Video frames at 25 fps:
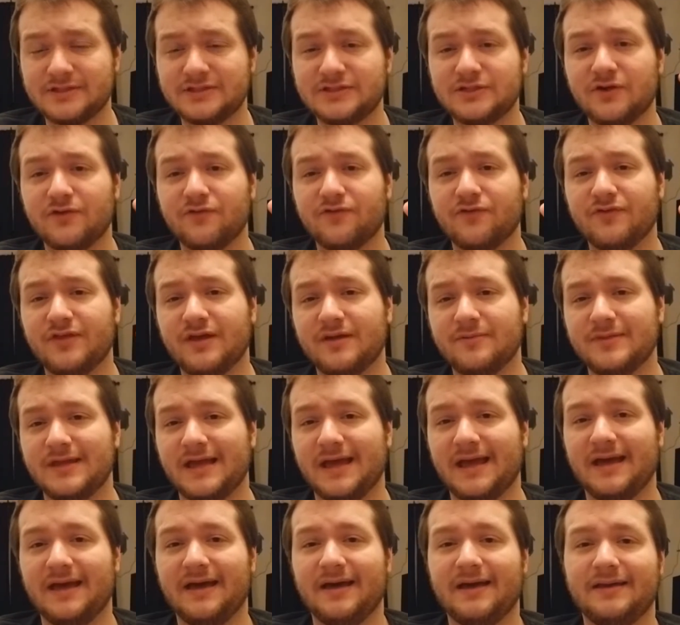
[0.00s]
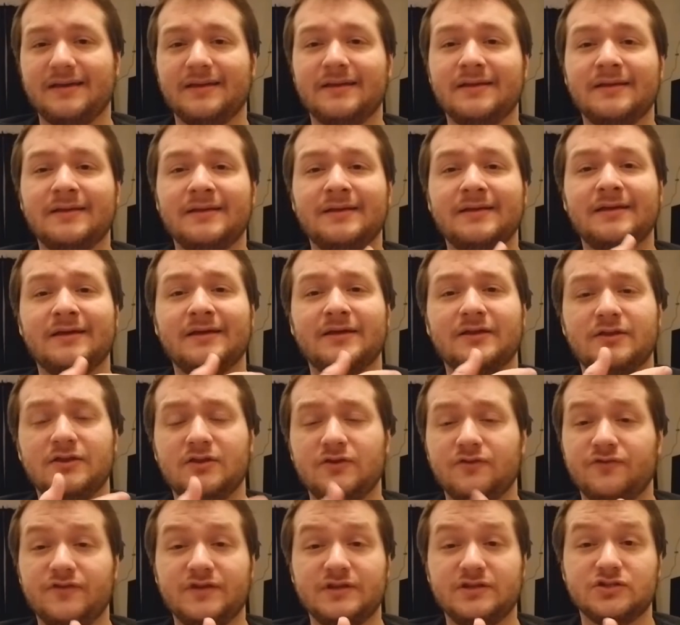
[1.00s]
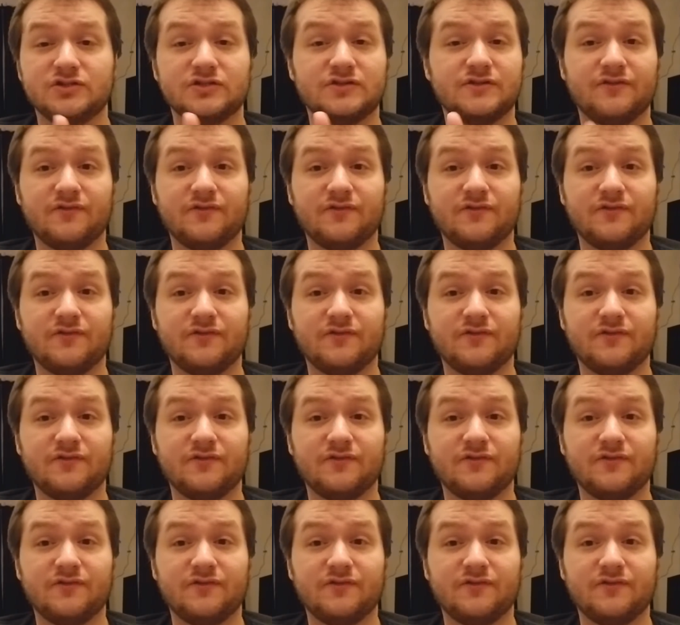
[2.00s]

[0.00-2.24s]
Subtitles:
So for them to add new features